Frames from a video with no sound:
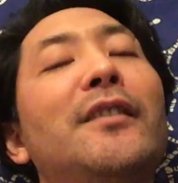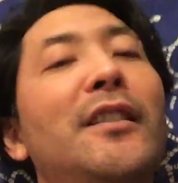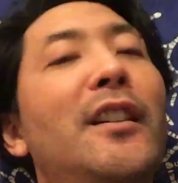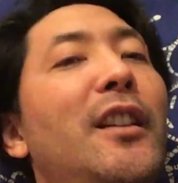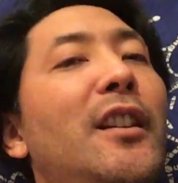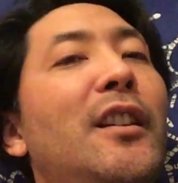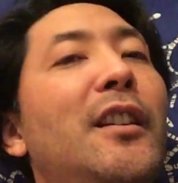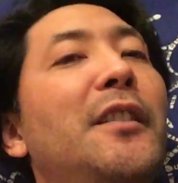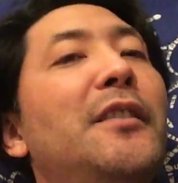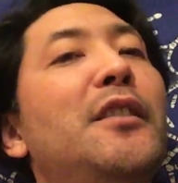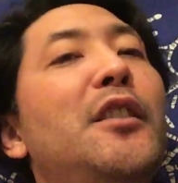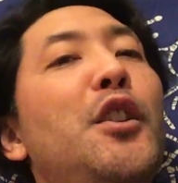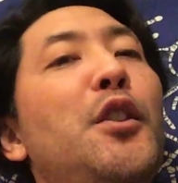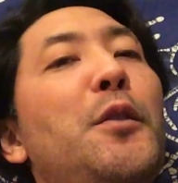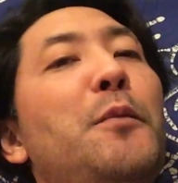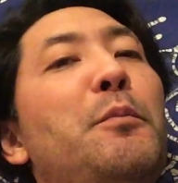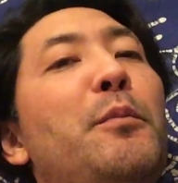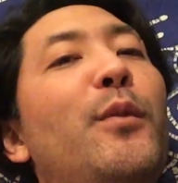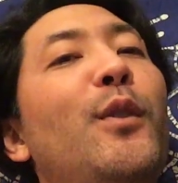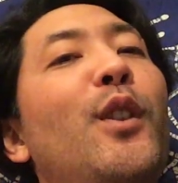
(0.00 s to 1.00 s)
Take a
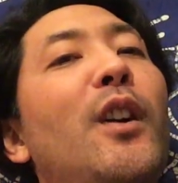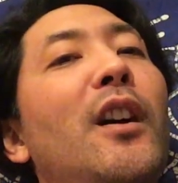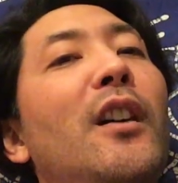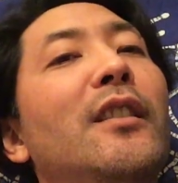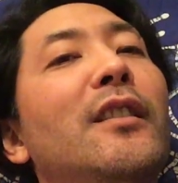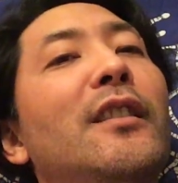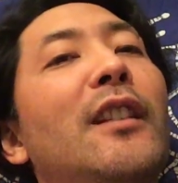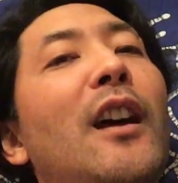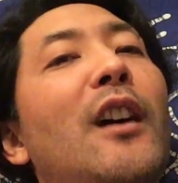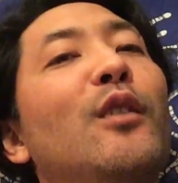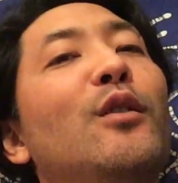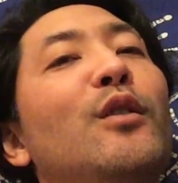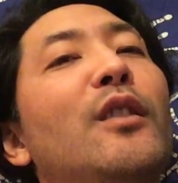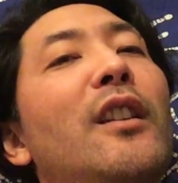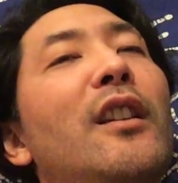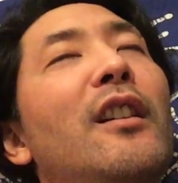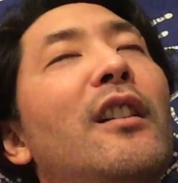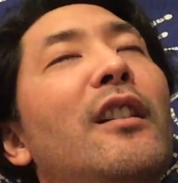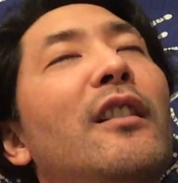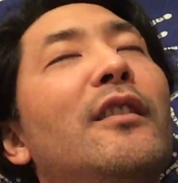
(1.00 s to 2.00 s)
deep breath out
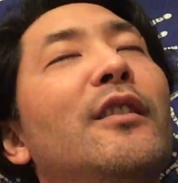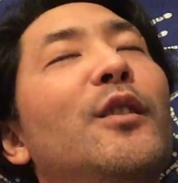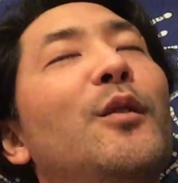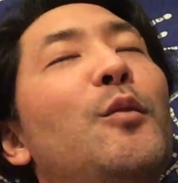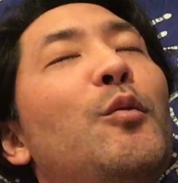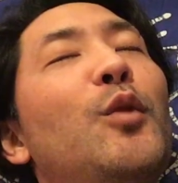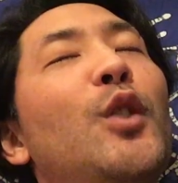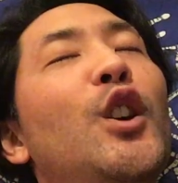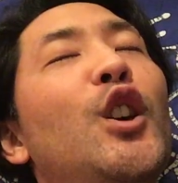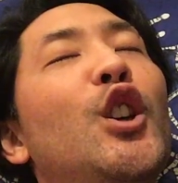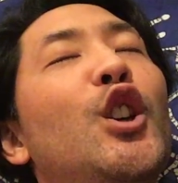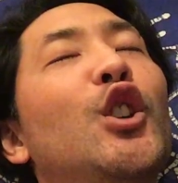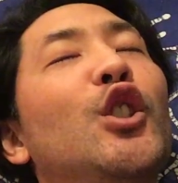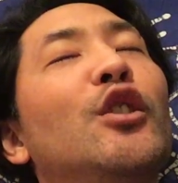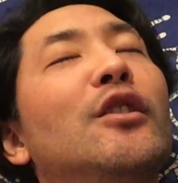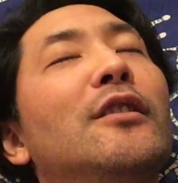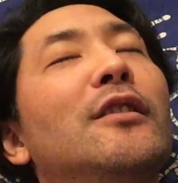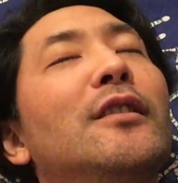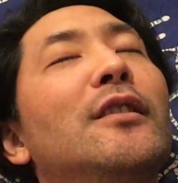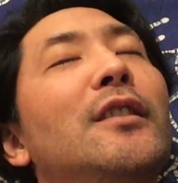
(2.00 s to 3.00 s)
there in the
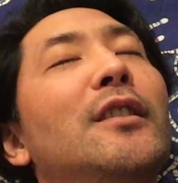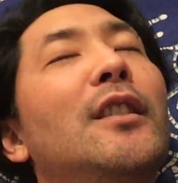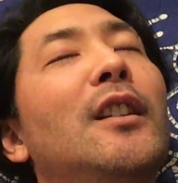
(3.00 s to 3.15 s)
world.